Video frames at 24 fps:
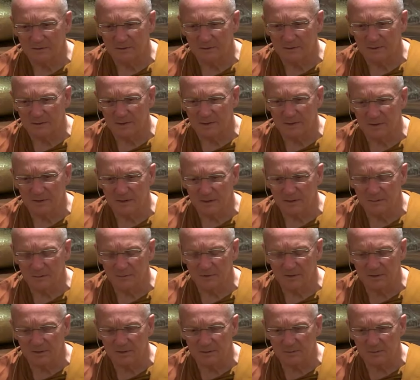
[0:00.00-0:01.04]
idiom
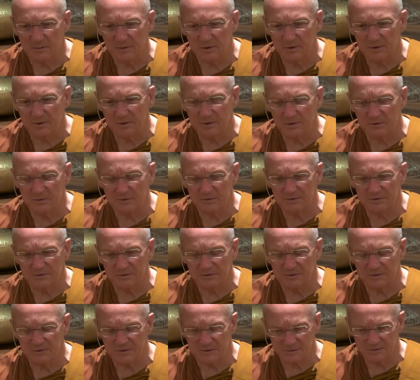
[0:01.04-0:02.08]
that the Buddha uses, a